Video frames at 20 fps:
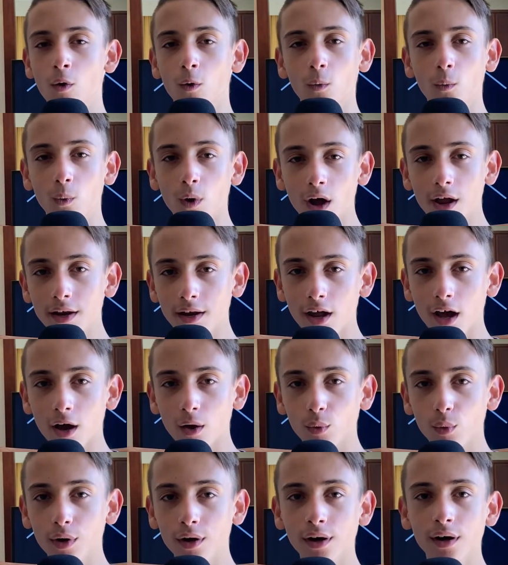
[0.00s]
1
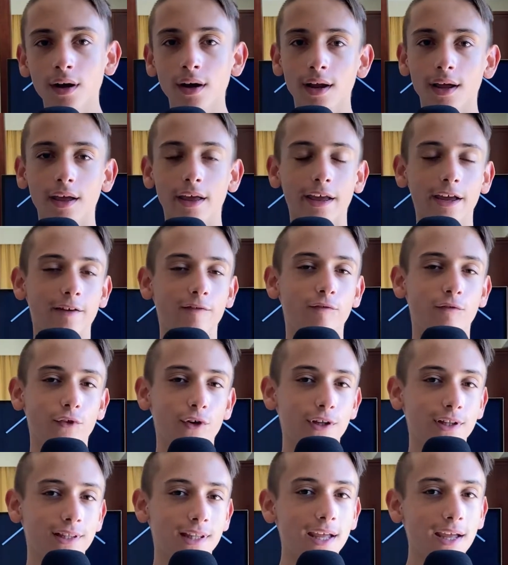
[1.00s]
hour
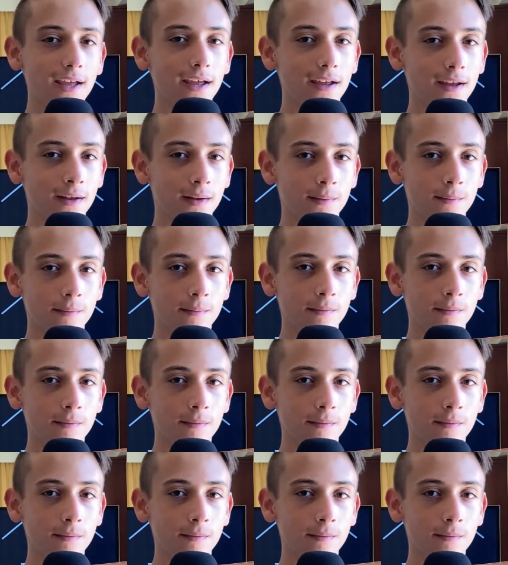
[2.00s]
every day,